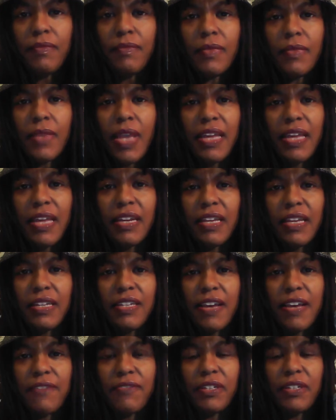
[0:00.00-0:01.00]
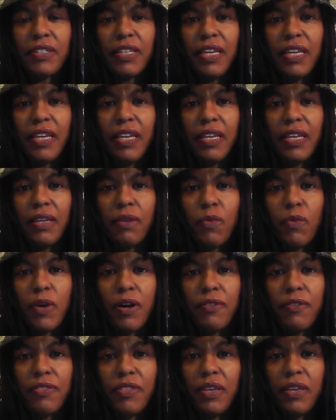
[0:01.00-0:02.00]
And definitely in
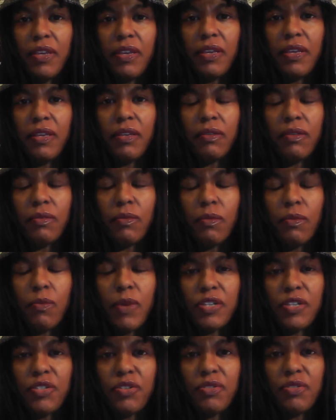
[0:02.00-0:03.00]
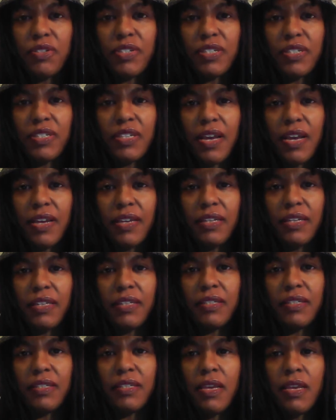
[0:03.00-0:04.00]
wealthy Western
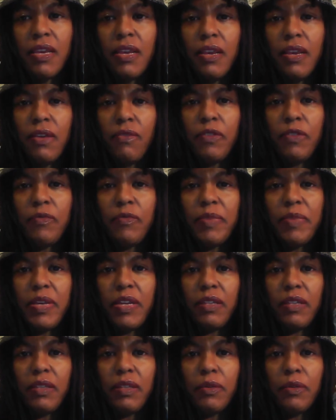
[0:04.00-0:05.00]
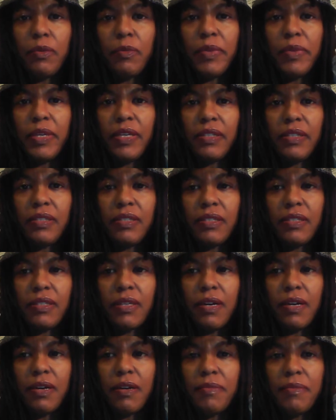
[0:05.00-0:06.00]
societies, we've been a little bit
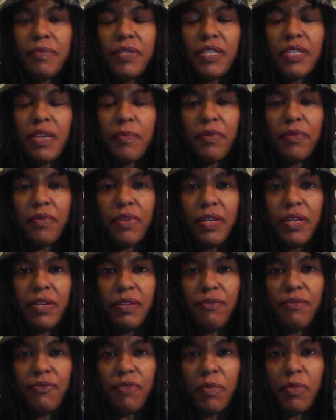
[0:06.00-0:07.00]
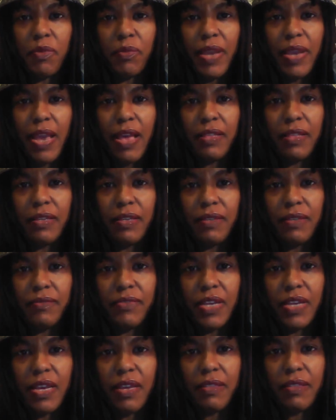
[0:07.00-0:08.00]
separated from the reality of
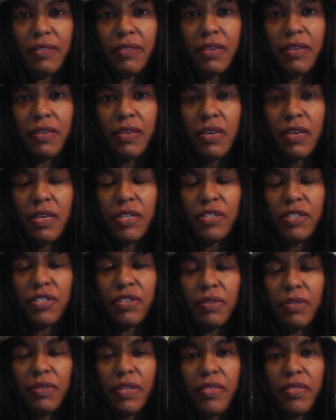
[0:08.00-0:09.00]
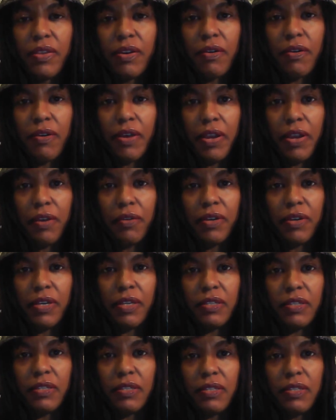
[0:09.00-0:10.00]
death. And certainly there are
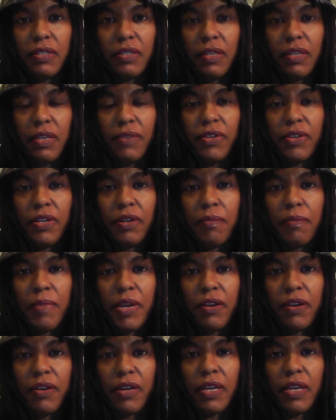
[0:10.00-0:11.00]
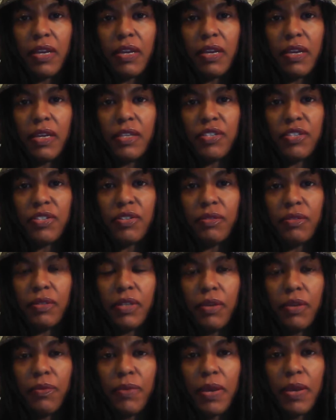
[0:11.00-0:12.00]
areas, even in America and
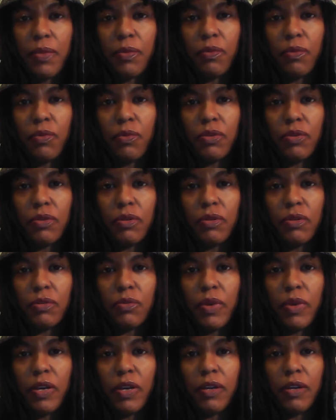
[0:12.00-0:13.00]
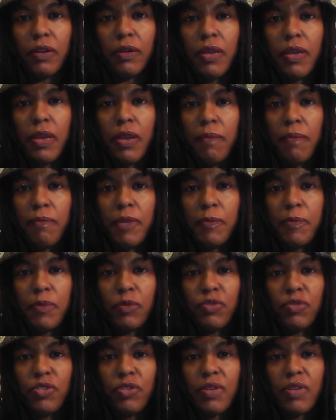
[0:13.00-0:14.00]
certainly around the world, where people
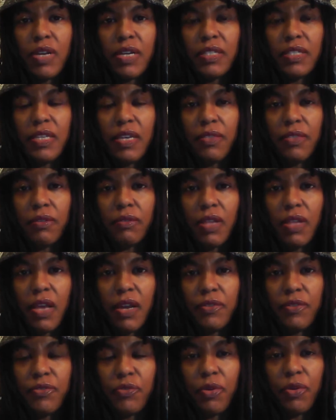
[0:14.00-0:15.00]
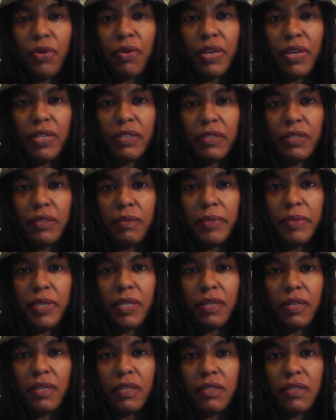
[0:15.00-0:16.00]
do not take their lives for granted
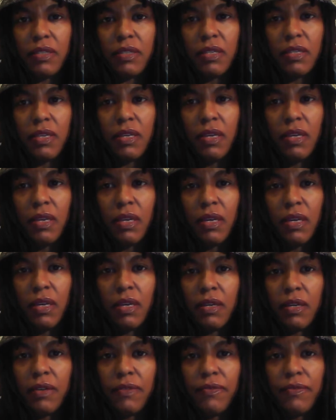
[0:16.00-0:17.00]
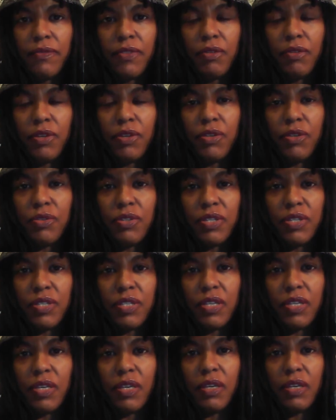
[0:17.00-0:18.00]
because they're used to
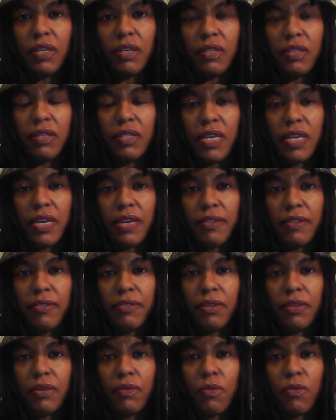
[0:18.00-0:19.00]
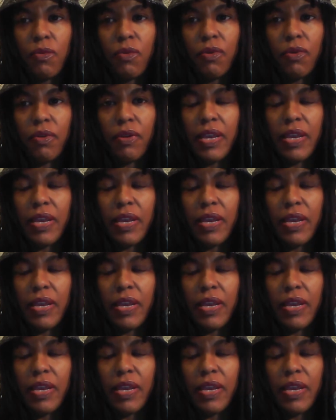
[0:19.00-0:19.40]
seeing death and war.